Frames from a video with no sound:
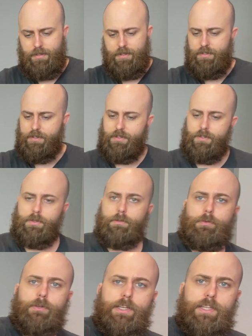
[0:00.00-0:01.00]
It's still
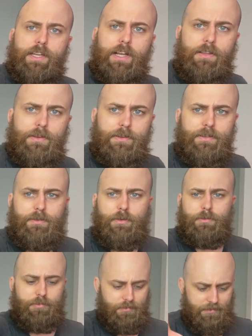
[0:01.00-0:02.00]
pretty yellow,
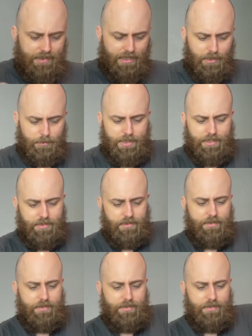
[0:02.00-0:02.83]
or yellowy.